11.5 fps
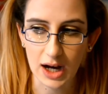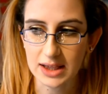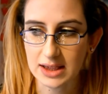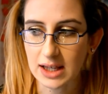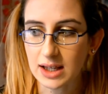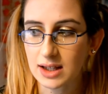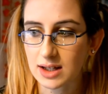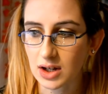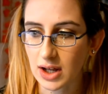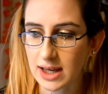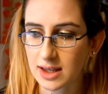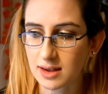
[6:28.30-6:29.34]
think
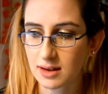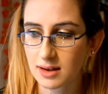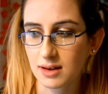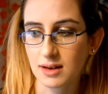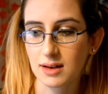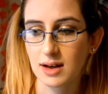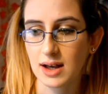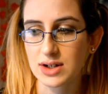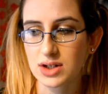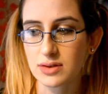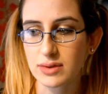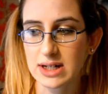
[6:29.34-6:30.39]
like it
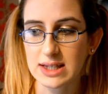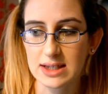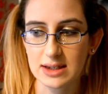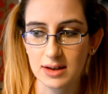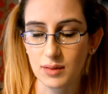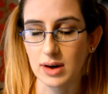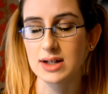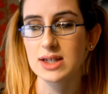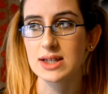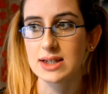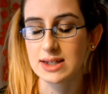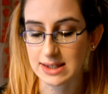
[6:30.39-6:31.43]
doesn't really well it
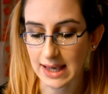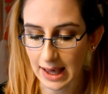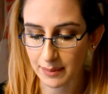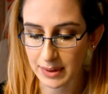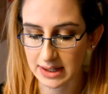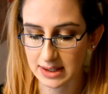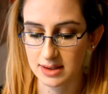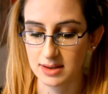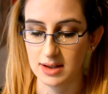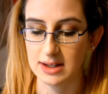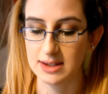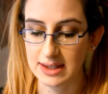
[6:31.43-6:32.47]
doesn't scare me
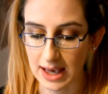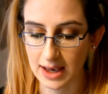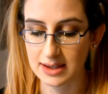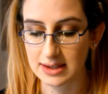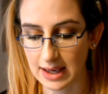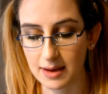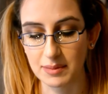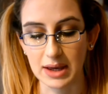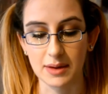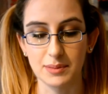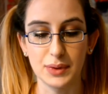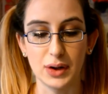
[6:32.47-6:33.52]
like scare scare me
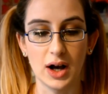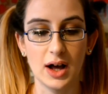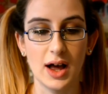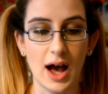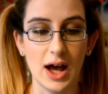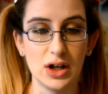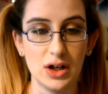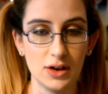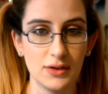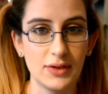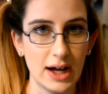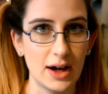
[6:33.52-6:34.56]
but I love
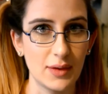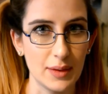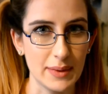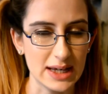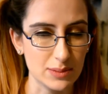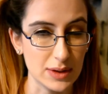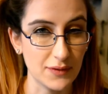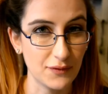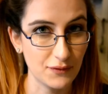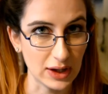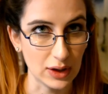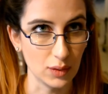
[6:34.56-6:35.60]
how it makes me
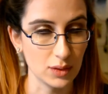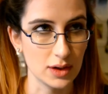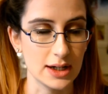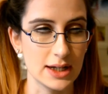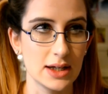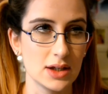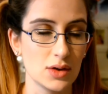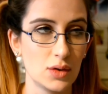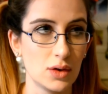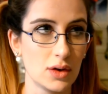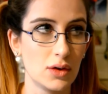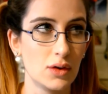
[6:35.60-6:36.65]
feel like it's all,
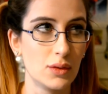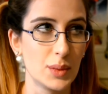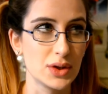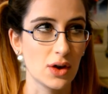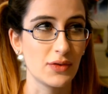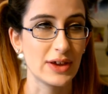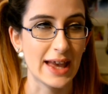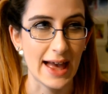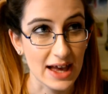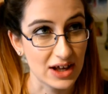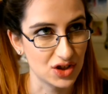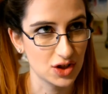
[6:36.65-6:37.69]
almost on the
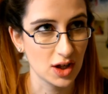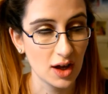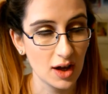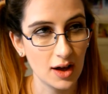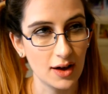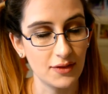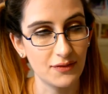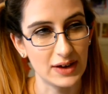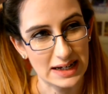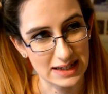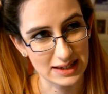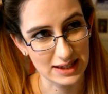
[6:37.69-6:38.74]
edge of
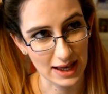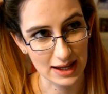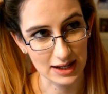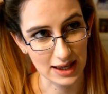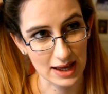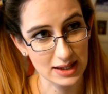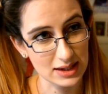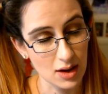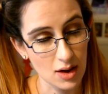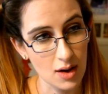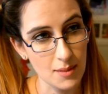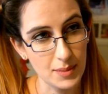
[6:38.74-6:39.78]
feeling scared I guess
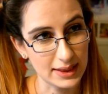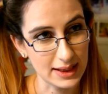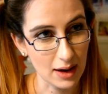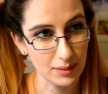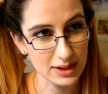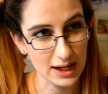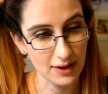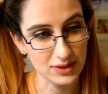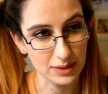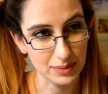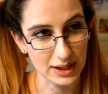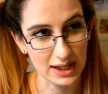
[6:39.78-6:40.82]
but that would have to
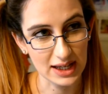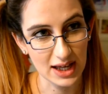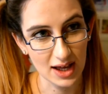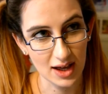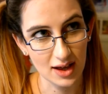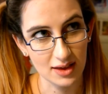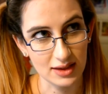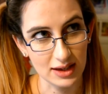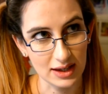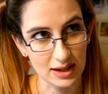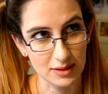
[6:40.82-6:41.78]
be the um,